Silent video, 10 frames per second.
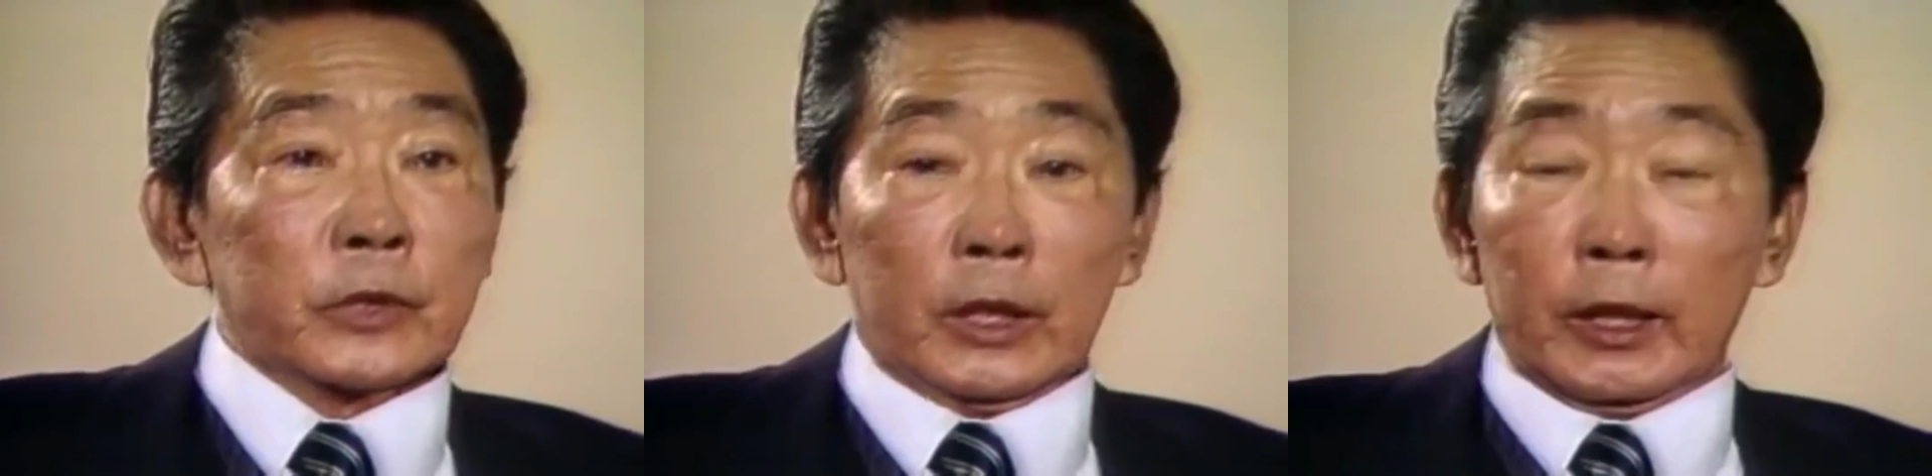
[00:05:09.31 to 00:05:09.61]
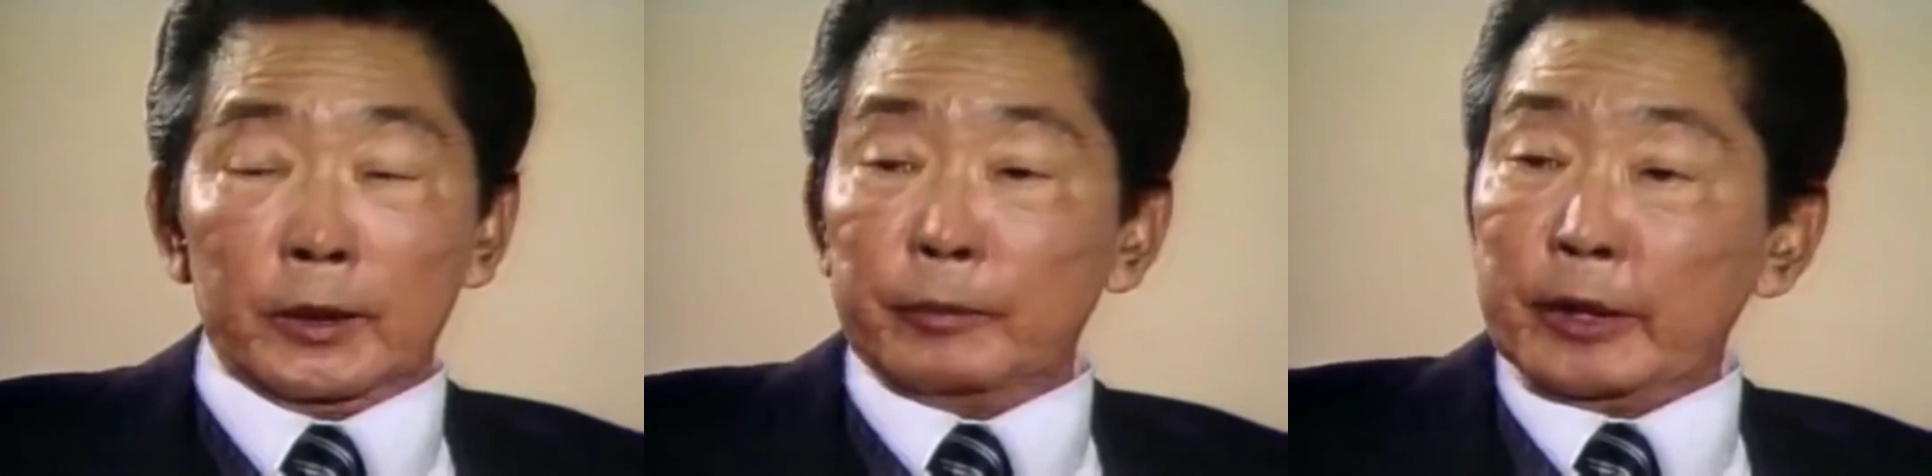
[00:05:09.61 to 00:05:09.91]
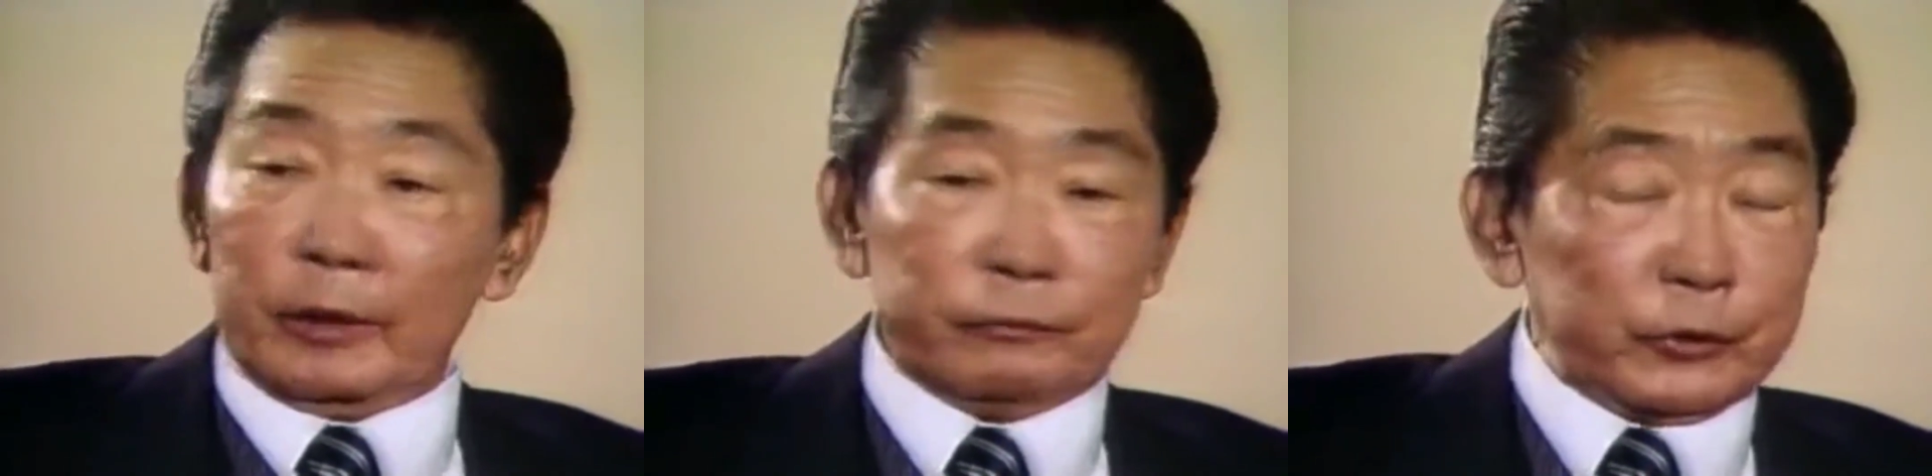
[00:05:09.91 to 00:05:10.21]
I
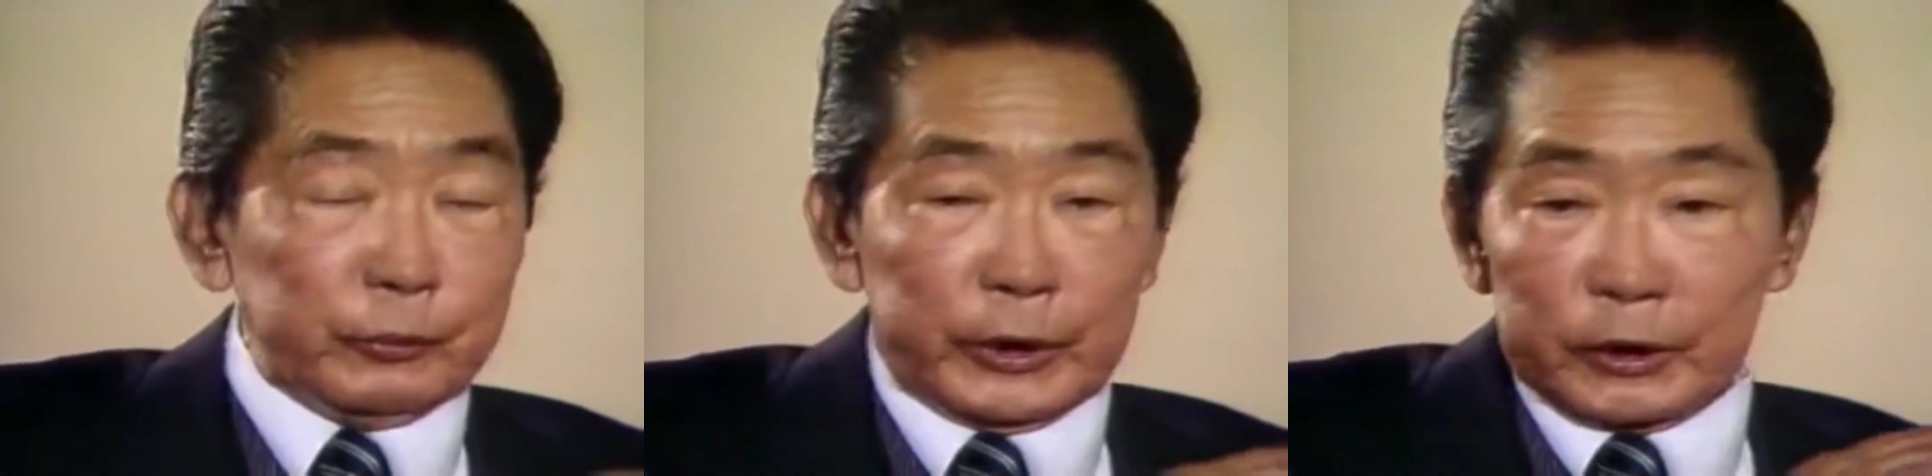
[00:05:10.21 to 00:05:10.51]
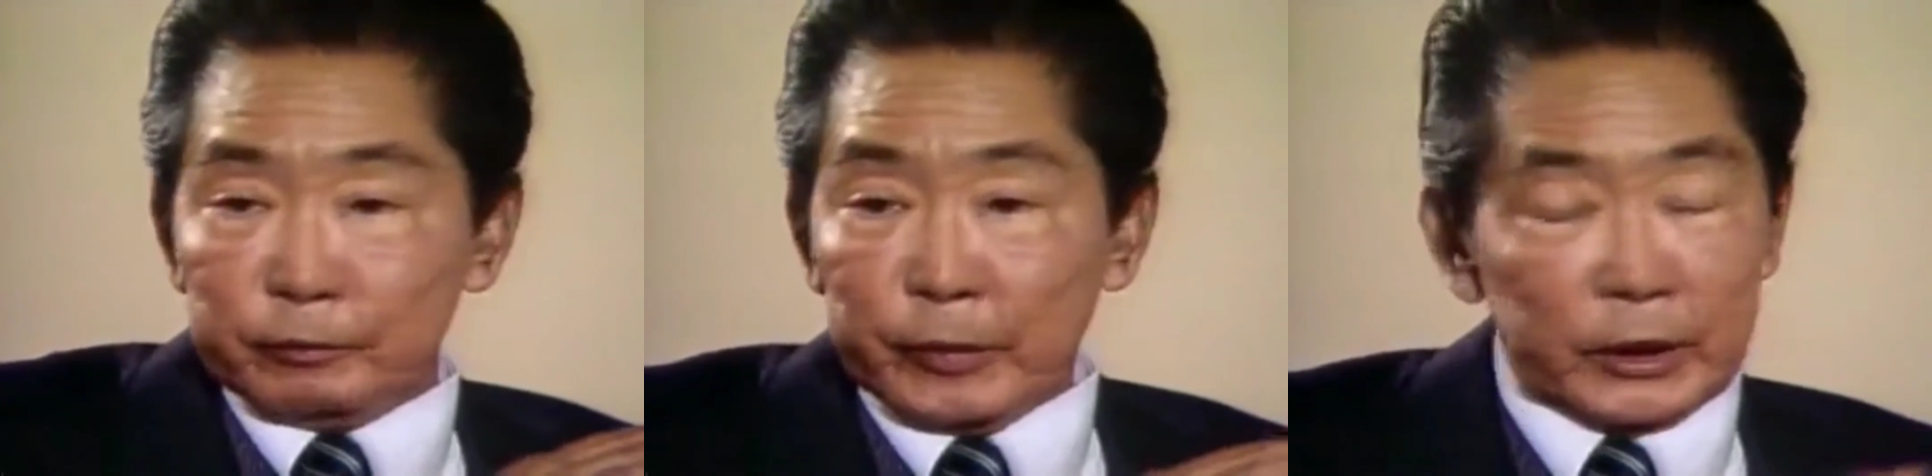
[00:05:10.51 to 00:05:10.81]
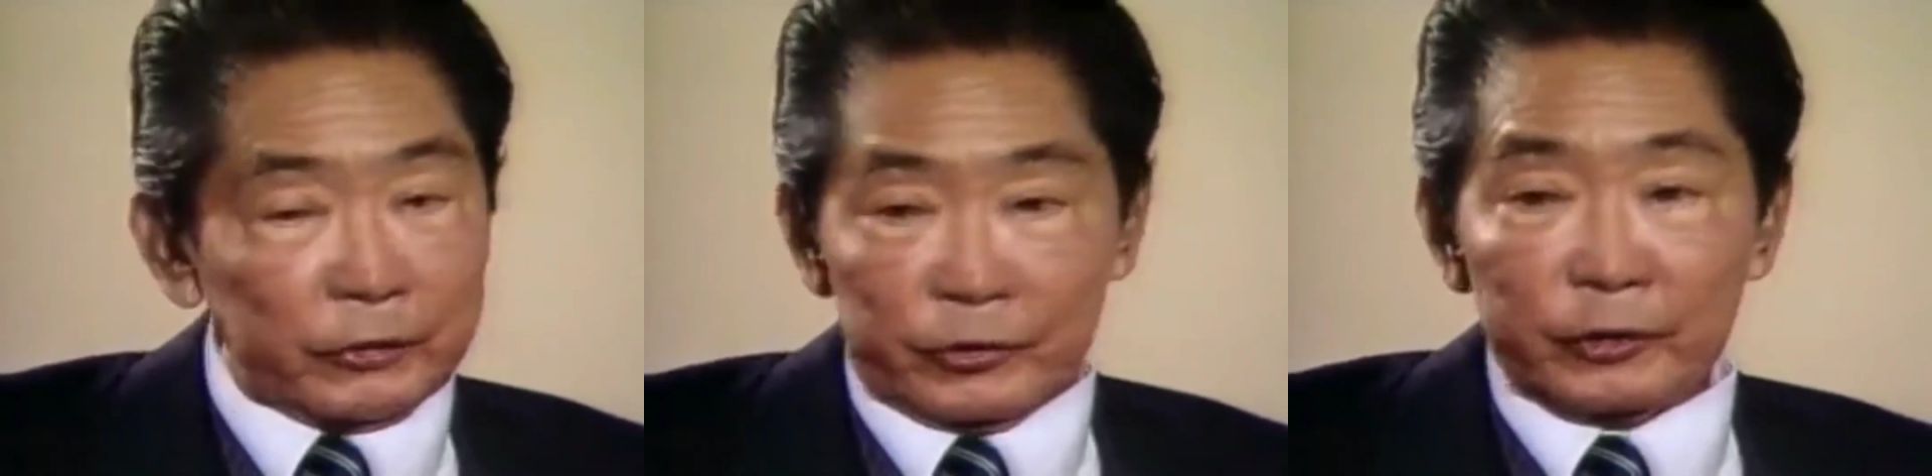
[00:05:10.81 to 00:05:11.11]
may have committed
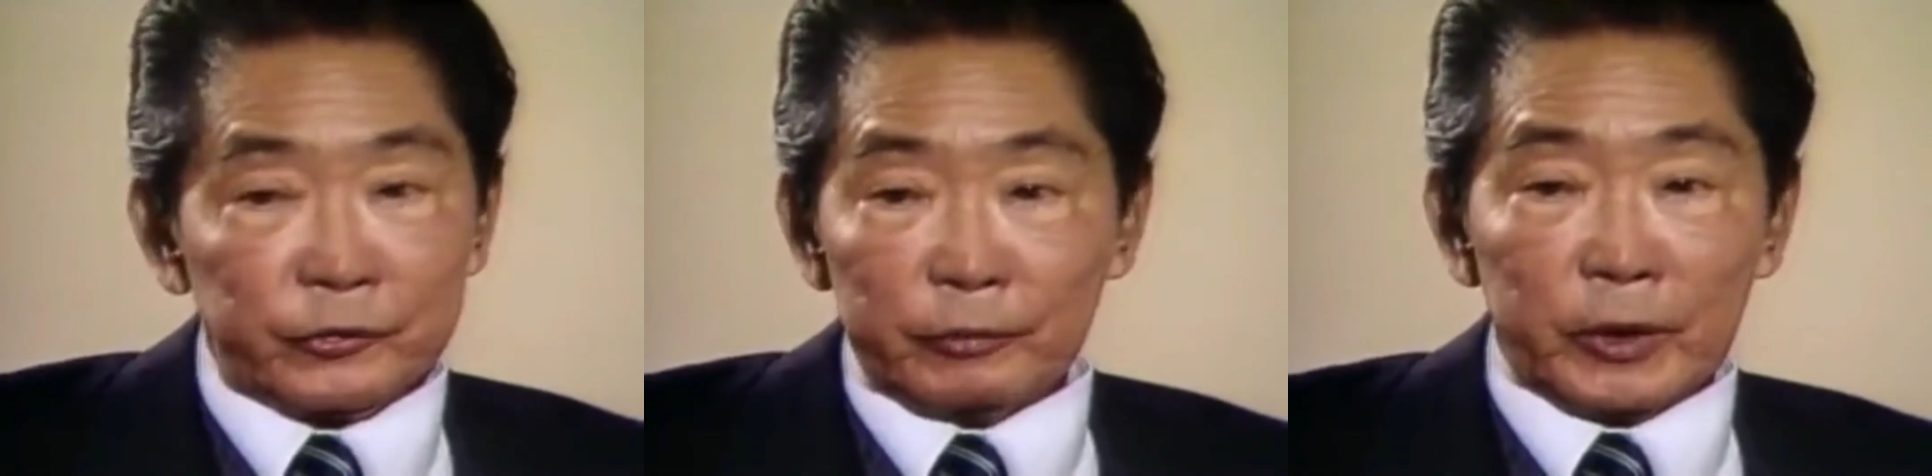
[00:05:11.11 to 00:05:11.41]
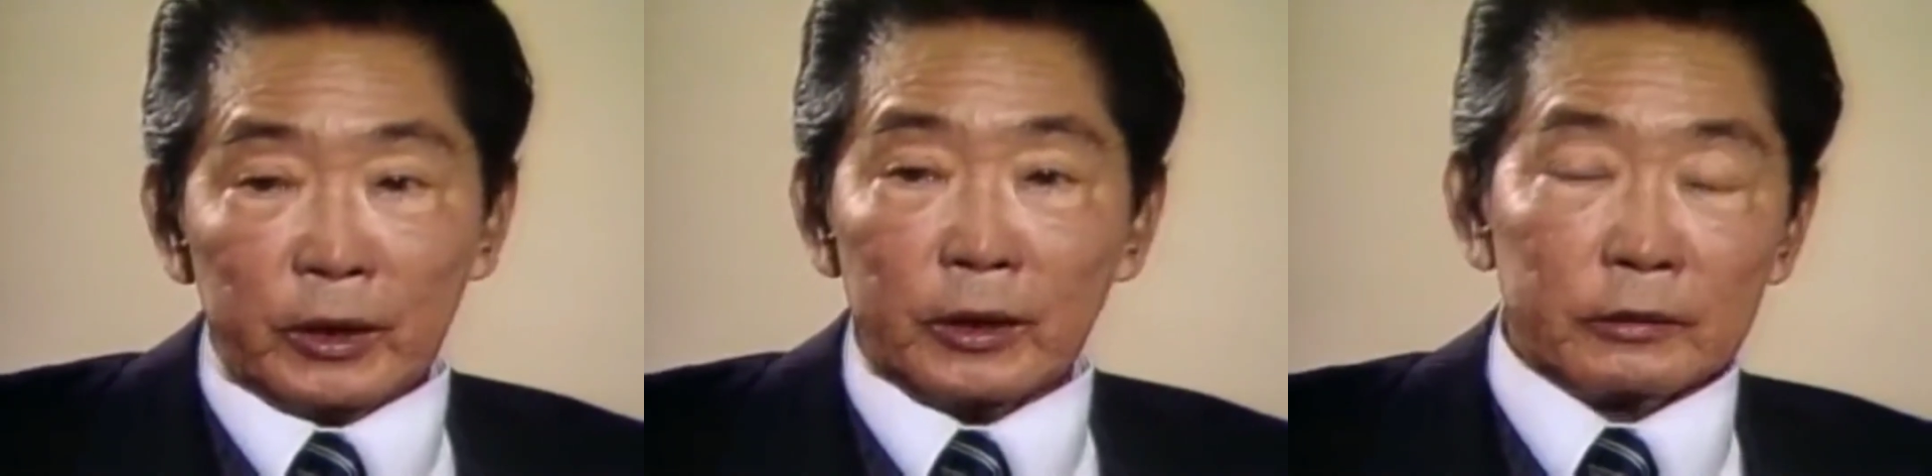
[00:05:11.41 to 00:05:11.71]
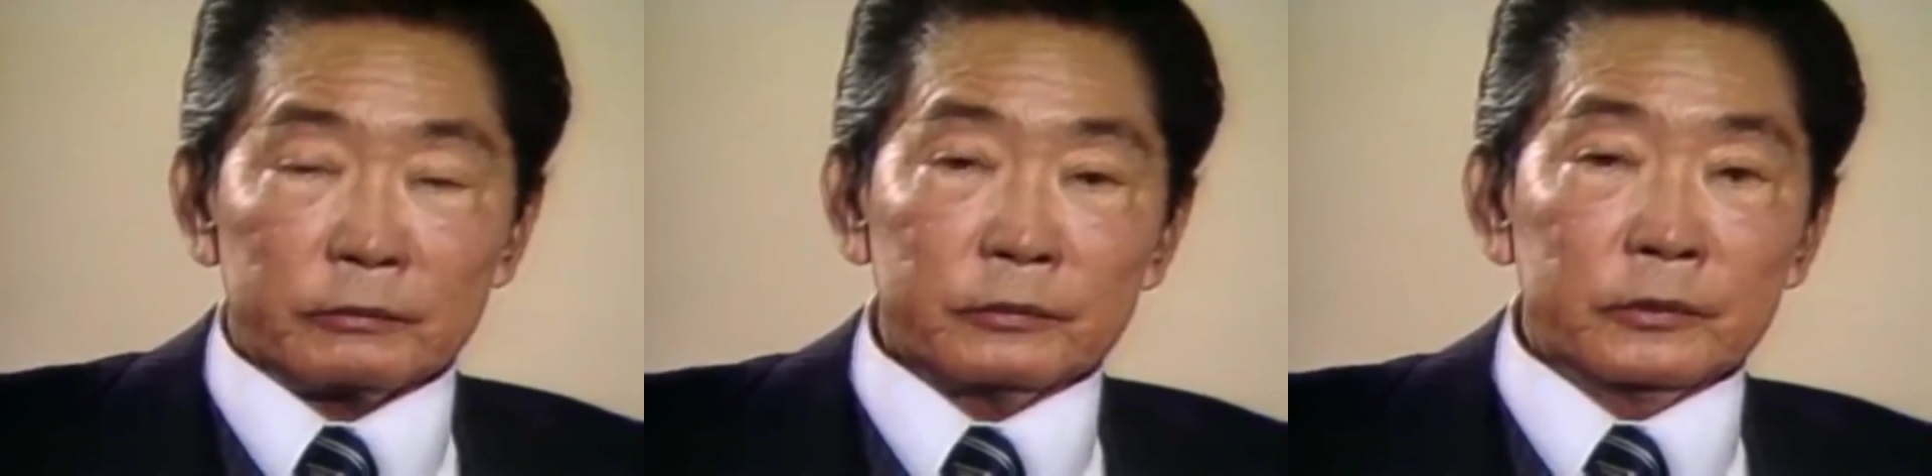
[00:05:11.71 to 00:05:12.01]
many sins in my life,